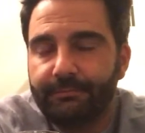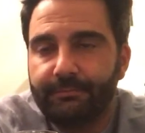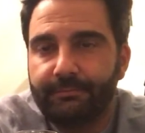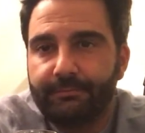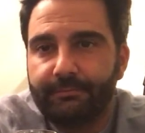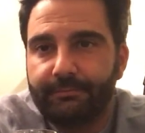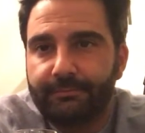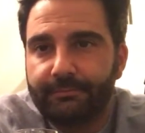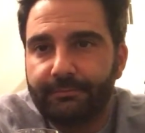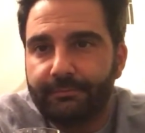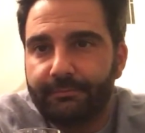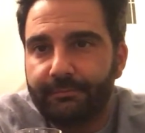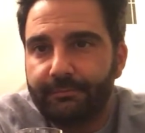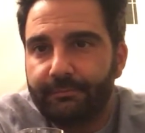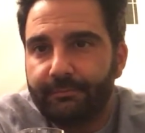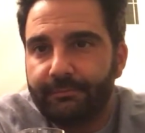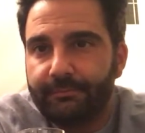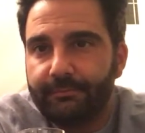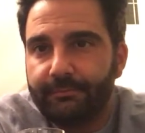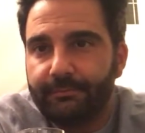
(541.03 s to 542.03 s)

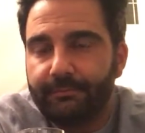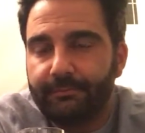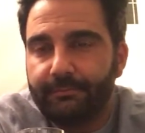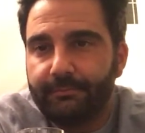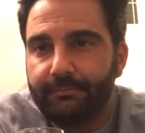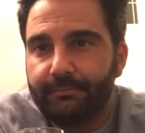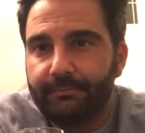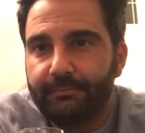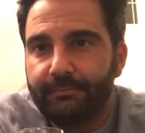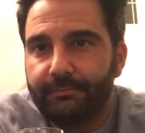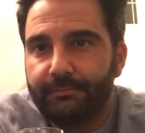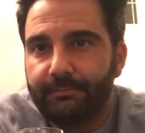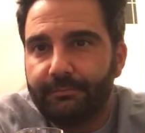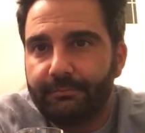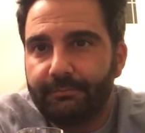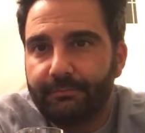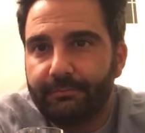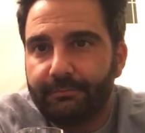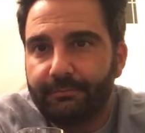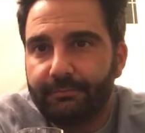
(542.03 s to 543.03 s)

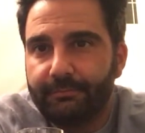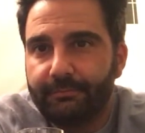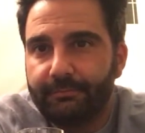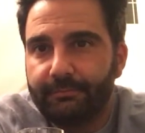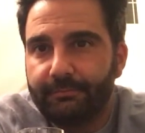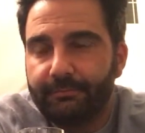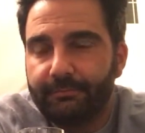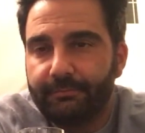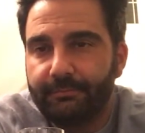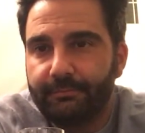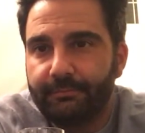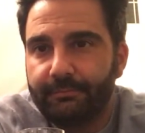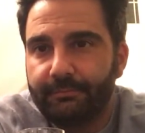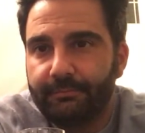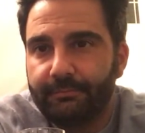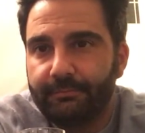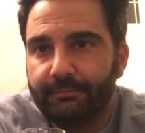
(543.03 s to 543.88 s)
The person shown says nothing.